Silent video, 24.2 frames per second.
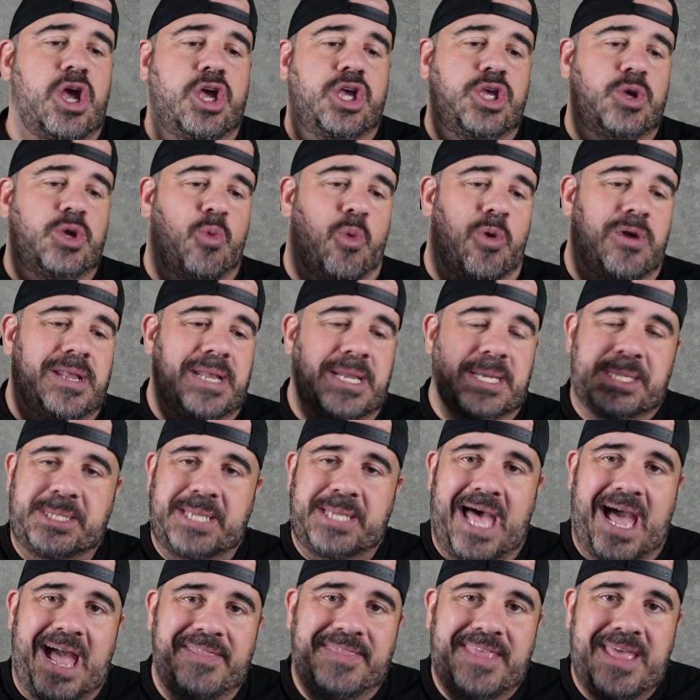You want to
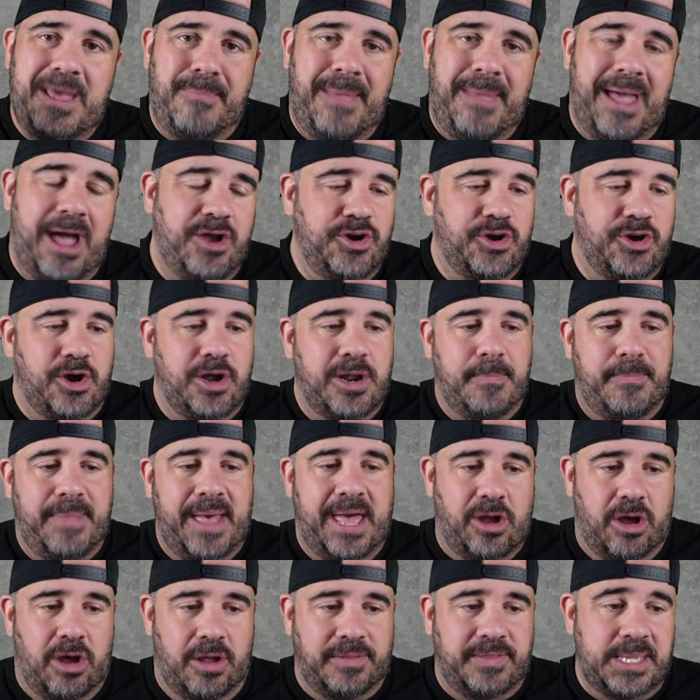decide the amount you're going to
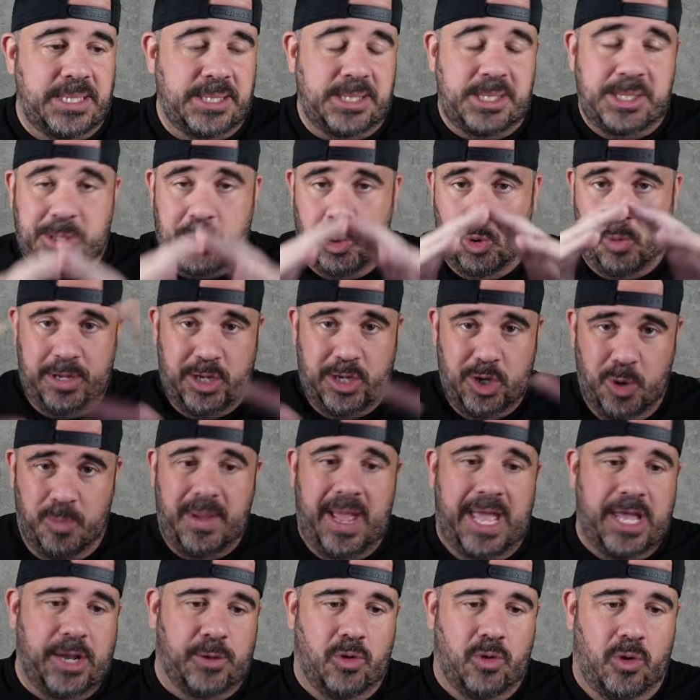bet on. This is going to be your
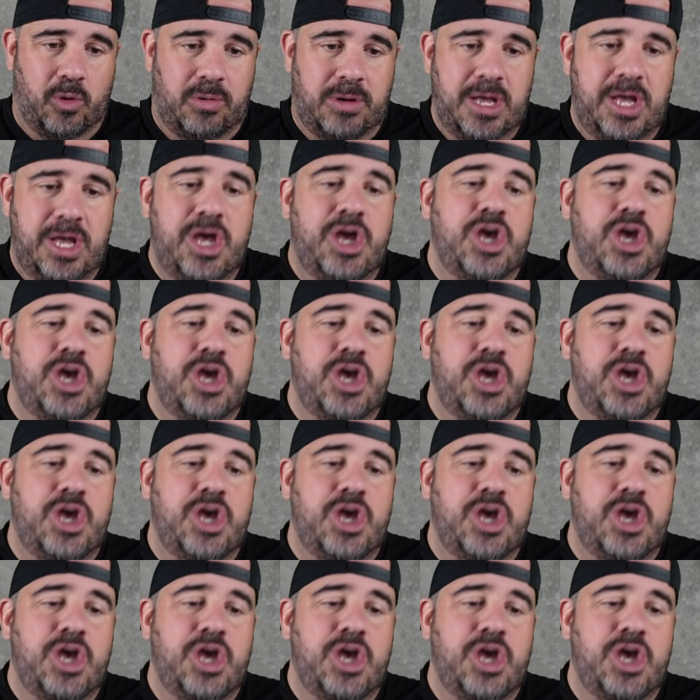bankroll.